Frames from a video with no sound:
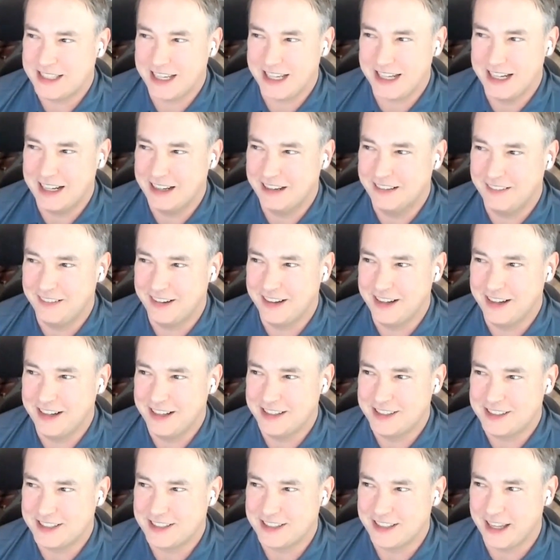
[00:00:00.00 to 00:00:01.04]
Where
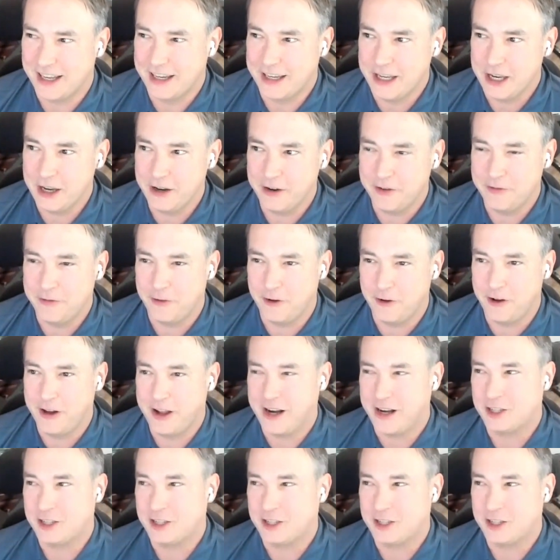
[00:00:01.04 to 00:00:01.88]
it's just like you want